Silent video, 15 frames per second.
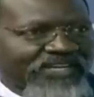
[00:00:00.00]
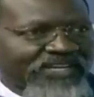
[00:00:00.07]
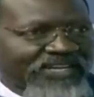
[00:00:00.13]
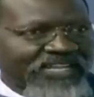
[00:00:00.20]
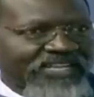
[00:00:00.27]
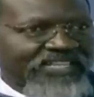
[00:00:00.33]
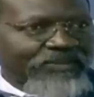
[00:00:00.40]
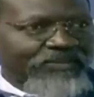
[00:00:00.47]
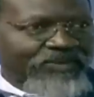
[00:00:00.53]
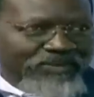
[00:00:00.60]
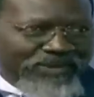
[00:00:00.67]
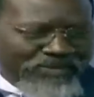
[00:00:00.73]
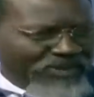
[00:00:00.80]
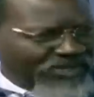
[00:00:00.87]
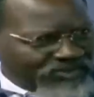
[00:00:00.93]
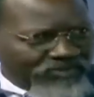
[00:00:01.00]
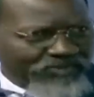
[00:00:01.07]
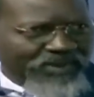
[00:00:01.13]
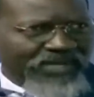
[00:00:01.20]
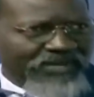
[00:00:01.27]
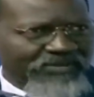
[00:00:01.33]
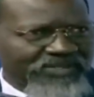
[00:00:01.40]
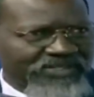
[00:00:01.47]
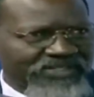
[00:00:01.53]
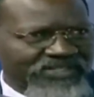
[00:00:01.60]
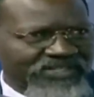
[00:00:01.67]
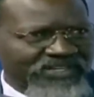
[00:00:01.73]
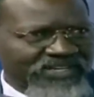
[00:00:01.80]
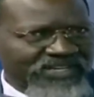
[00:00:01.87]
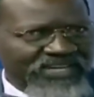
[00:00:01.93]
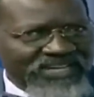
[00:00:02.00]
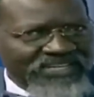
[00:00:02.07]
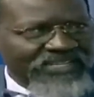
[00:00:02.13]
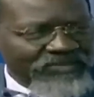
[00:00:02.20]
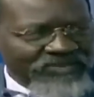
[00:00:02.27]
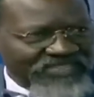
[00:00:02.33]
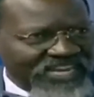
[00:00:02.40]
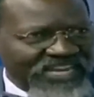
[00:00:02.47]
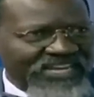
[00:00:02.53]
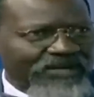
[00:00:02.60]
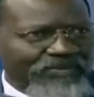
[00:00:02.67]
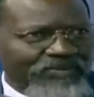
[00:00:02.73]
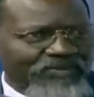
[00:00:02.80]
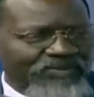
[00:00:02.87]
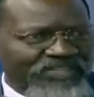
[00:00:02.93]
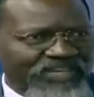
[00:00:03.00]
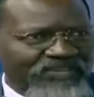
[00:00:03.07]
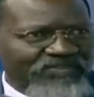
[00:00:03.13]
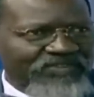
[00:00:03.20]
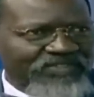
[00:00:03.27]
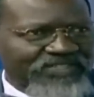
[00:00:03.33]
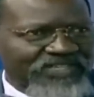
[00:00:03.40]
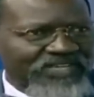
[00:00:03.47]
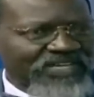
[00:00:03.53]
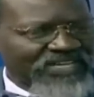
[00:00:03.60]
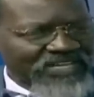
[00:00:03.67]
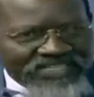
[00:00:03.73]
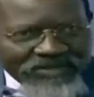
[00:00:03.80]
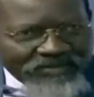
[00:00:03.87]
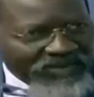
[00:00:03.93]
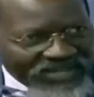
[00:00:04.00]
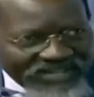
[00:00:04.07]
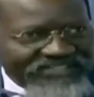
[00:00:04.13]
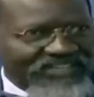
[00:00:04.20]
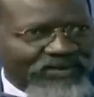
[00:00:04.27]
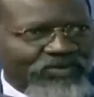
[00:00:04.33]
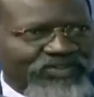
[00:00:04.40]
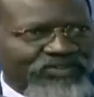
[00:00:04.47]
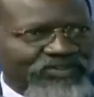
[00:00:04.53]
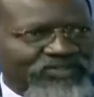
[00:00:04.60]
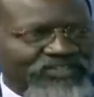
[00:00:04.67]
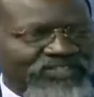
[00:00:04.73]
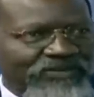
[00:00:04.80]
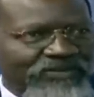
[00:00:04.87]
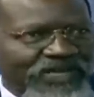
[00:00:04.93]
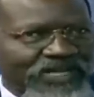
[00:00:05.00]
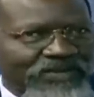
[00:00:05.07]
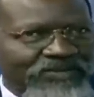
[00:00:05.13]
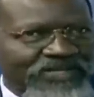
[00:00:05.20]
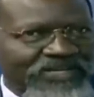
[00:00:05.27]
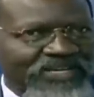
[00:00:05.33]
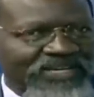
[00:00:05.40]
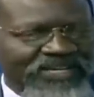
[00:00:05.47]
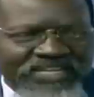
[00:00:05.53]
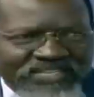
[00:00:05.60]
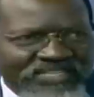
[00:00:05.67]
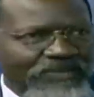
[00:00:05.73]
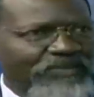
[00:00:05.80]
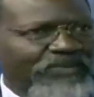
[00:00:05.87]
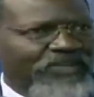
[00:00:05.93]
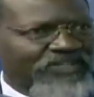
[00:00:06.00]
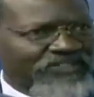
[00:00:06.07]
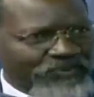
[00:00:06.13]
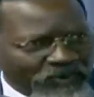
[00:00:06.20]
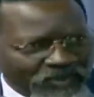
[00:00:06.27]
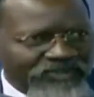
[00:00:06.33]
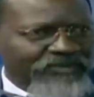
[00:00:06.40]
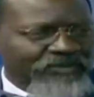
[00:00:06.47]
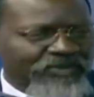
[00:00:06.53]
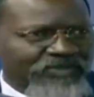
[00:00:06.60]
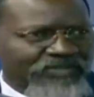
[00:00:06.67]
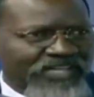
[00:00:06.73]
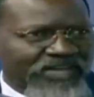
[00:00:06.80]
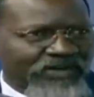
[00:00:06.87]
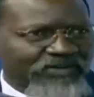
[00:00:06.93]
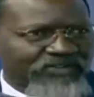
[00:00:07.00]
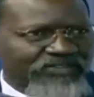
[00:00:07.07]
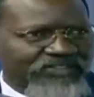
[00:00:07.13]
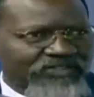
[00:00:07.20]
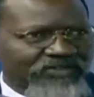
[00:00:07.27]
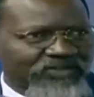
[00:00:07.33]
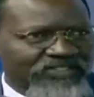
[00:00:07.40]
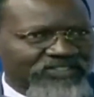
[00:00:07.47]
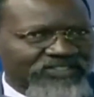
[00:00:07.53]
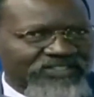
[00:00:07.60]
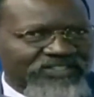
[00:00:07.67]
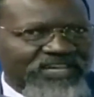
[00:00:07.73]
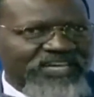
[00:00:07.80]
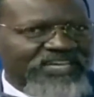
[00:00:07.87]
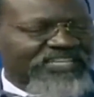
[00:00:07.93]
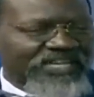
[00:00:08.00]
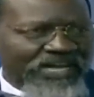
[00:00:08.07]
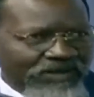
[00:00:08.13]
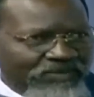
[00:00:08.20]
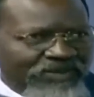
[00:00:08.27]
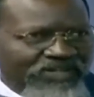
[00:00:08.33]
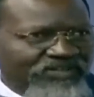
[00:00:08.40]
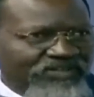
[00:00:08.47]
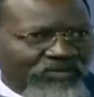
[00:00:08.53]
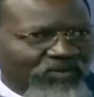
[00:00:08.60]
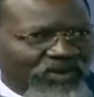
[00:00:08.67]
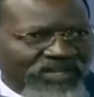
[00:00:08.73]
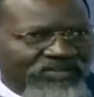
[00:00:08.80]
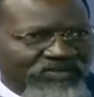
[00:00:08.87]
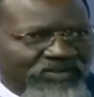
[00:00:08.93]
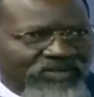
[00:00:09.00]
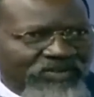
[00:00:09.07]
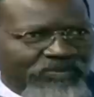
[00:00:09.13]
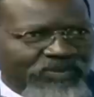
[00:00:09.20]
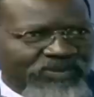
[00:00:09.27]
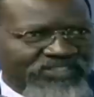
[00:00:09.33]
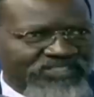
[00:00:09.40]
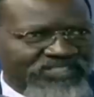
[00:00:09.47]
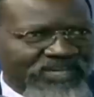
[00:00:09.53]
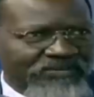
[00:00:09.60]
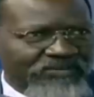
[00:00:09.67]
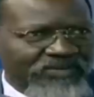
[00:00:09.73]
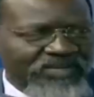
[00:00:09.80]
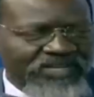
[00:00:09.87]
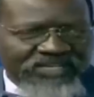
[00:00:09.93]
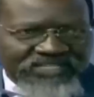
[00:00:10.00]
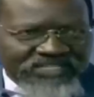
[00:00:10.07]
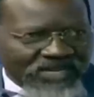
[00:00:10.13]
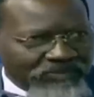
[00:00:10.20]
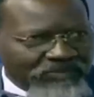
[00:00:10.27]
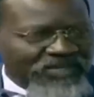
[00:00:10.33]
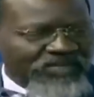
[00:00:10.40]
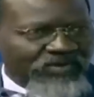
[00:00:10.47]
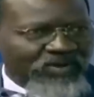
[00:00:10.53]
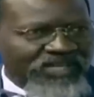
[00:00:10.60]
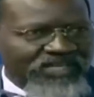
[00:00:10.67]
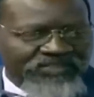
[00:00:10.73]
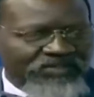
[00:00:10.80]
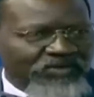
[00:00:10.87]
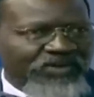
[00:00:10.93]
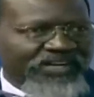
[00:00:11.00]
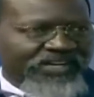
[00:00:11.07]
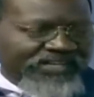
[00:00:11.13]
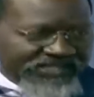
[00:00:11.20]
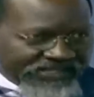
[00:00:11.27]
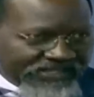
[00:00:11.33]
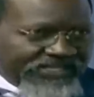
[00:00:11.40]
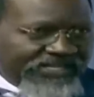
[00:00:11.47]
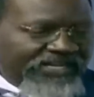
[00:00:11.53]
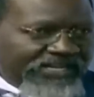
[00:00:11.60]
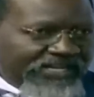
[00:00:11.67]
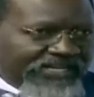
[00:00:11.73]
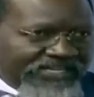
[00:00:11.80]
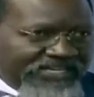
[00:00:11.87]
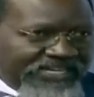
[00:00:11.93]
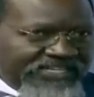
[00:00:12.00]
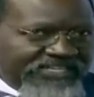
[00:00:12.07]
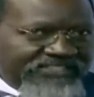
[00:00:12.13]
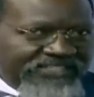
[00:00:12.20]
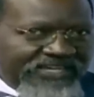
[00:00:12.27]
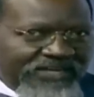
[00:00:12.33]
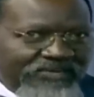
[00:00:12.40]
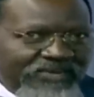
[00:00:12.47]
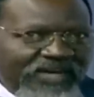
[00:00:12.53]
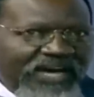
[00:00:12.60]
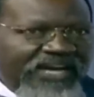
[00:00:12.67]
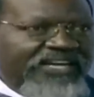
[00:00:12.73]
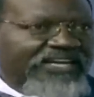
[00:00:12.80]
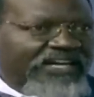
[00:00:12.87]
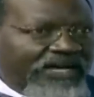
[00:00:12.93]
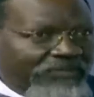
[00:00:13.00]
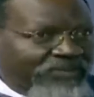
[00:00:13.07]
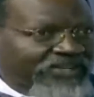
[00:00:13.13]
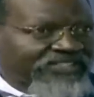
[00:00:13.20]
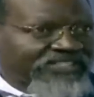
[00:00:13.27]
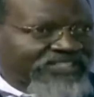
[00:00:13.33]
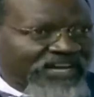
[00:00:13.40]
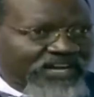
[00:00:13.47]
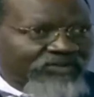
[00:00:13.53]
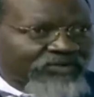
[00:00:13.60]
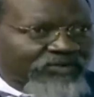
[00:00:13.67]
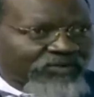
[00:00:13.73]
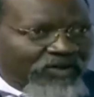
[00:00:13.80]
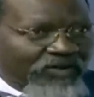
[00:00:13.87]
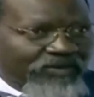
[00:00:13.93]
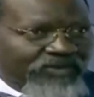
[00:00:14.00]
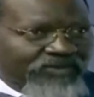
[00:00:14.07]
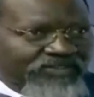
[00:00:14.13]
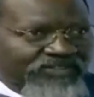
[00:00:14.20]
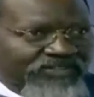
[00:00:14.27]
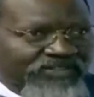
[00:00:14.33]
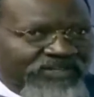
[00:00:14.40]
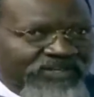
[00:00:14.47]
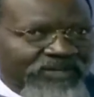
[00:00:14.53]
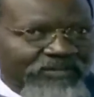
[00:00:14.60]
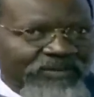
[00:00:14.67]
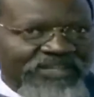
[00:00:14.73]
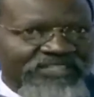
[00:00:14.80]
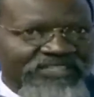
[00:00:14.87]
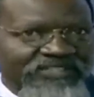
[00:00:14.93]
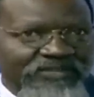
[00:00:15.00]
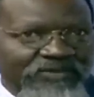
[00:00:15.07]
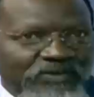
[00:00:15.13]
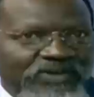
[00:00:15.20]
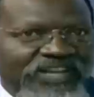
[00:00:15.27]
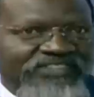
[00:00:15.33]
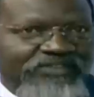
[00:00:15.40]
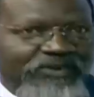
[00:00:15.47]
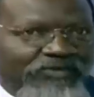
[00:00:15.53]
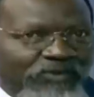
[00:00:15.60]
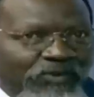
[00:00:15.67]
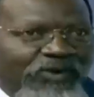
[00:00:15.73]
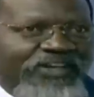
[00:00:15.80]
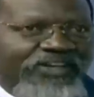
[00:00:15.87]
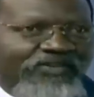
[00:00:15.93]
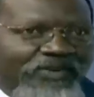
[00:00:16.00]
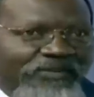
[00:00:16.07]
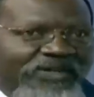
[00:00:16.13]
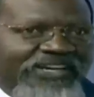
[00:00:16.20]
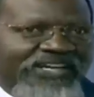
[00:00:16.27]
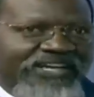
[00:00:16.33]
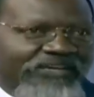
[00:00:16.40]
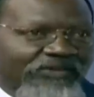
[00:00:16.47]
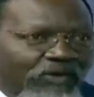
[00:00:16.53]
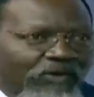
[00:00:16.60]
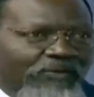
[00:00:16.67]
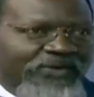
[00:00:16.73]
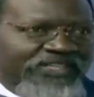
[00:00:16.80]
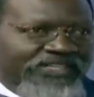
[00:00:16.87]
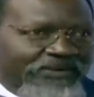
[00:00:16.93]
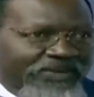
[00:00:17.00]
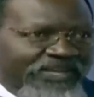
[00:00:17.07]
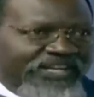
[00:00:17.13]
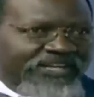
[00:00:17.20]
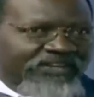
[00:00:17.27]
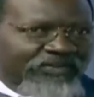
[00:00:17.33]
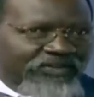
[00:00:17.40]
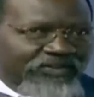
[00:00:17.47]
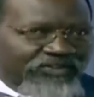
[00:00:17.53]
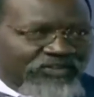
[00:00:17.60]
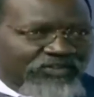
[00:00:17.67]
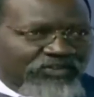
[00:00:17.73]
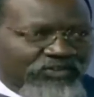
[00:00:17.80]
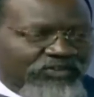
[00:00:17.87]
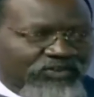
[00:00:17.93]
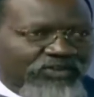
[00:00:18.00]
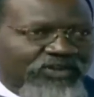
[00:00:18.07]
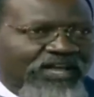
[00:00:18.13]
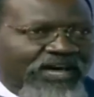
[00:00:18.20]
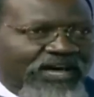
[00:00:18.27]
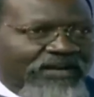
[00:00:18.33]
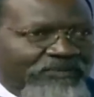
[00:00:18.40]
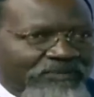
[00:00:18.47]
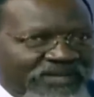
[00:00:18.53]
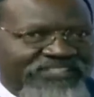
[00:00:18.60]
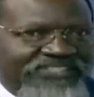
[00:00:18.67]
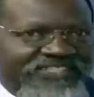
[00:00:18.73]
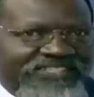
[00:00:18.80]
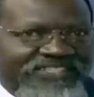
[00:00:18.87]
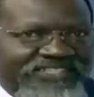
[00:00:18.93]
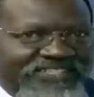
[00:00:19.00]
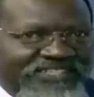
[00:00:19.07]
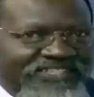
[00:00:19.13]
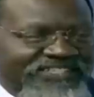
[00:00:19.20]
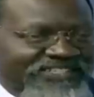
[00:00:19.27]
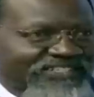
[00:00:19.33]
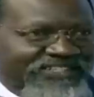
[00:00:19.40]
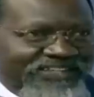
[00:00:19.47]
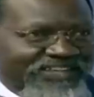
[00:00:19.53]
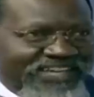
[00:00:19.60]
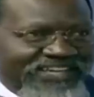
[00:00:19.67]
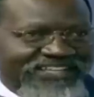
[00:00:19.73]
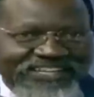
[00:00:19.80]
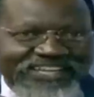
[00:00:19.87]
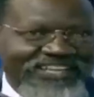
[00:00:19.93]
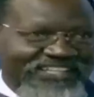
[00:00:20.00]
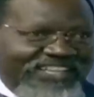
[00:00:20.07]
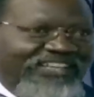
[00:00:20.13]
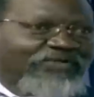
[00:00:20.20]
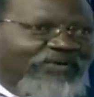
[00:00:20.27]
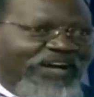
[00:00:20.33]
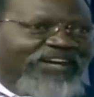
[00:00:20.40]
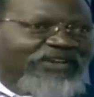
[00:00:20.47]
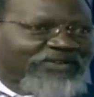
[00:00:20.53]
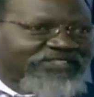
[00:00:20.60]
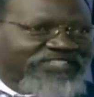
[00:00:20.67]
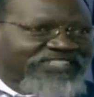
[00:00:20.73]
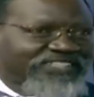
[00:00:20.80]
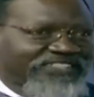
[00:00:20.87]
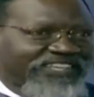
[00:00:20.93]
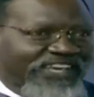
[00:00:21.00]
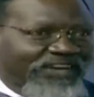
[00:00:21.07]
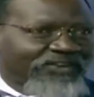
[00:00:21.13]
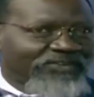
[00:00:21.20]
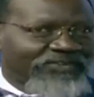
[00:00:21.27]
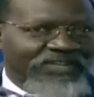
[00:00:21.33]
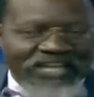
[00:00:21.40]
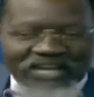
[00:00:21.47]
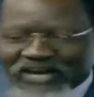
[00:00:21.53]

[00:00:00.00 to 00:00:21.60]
Let them be members of parliament. Let them stand up on their feet. Let them answer questions in parliament. Let them be responsible to their constituencies. It happened well during Moi's time. It happened well during Kenyatta's time, and it happens in the House of Commons. Mm -hmm. But this lunacy of going to America and copying the American Constitution and pasting it in Kenya, that's why you see this chaos.